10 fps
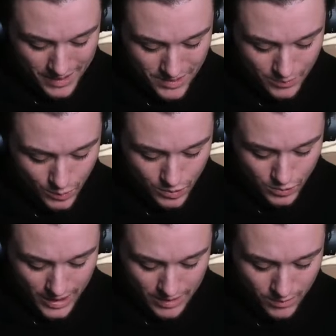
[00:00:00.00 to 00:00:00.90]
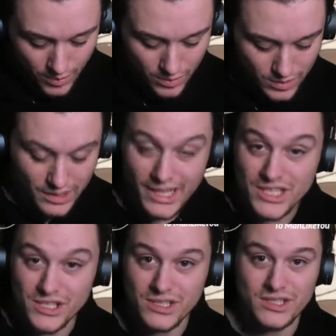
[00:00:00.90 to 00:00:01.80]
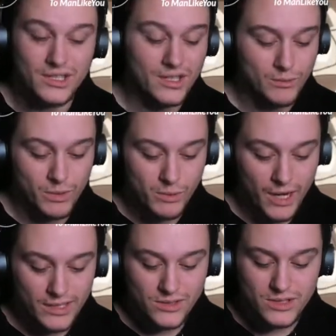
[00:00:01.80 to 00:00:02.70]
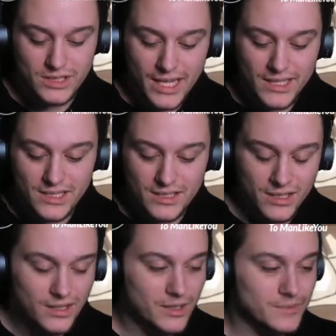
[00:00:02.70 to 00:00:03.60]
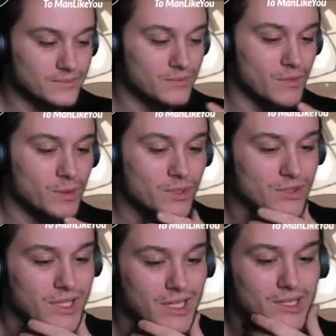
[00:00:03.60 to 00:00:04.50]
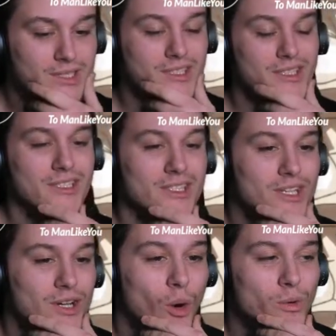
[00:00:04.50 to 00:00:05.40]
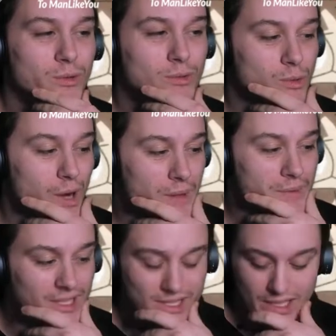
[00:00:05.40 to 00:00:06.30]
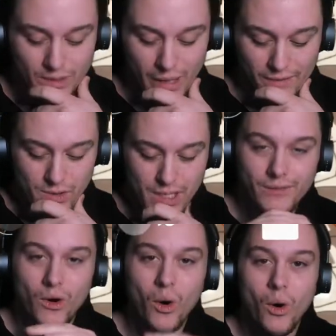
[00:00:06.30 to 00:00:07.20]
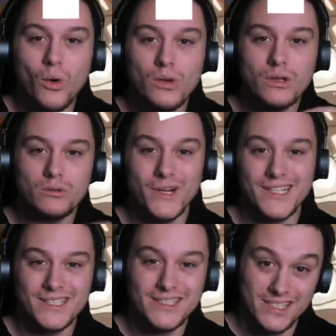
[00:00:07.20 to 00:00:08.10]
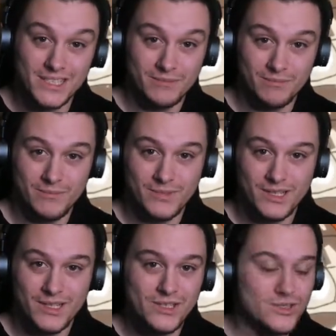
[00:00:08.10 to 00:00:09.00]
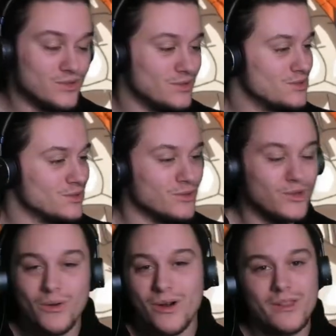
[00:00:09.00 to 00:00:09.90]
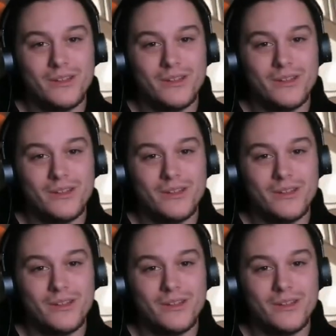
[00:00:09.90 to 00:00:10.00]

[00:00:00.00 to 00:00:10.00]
some more Dragon Ball Legends with Ryan. Today's only requirement is that you have to have all red team. So no other.